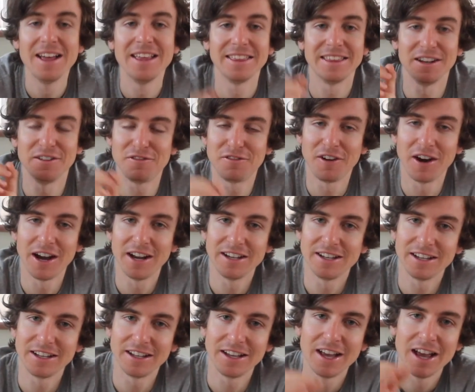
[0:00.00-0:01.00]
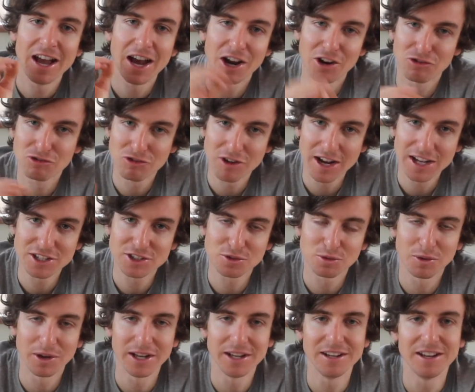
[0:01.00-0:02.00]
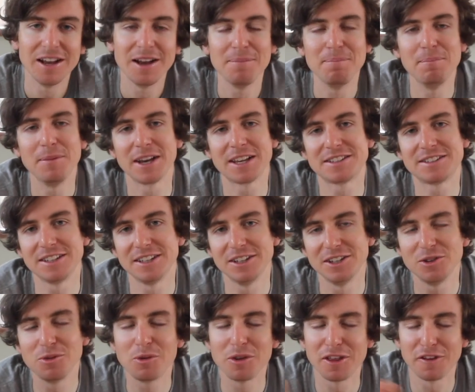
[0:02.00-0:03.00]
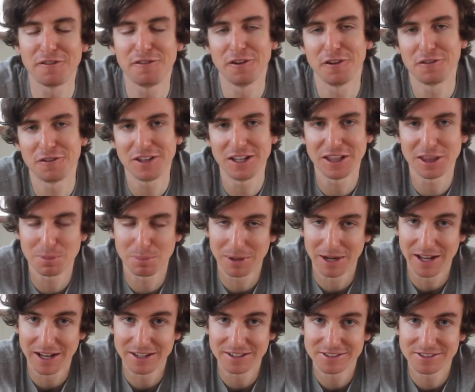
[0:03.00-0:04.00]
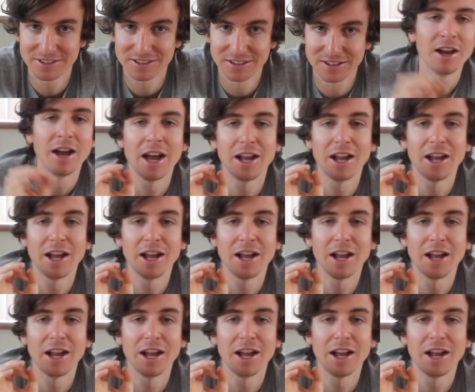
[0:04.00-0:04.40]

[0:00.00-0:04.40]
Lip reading: than finding a race win mixed in with a 15th place.